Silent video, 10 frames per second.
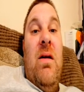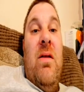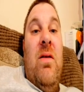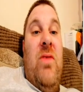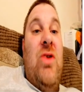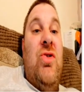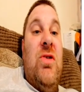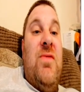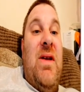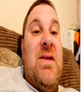The
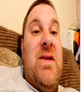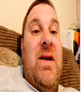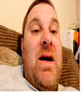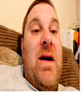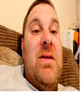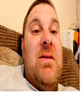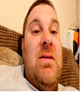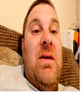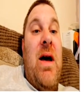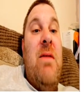credentials fallacy can
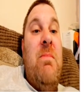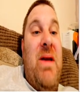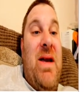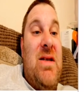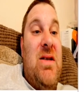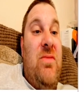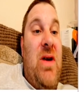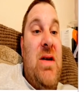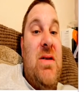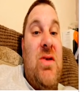be
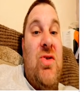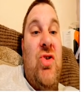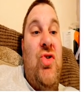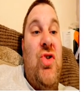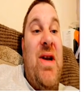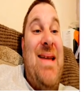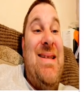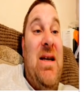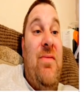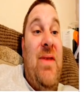categorized as a
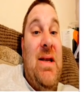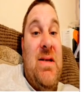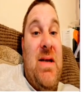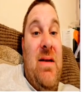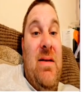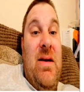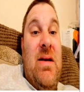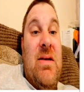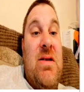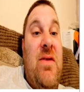genetic fallacy,
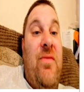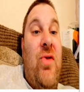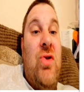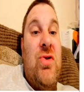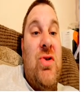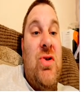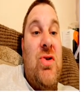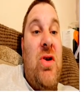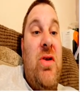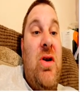since it focuses
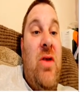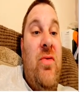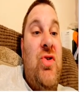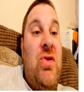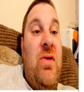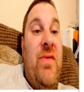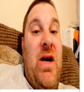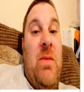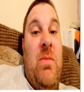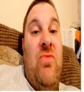on the origin of the
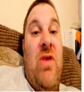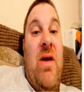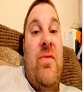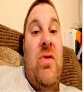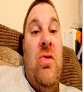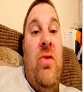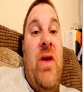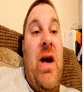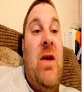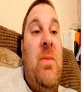argument rather than on
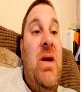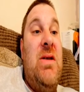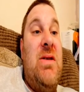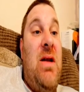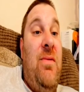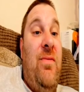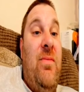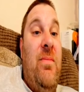the argument itself.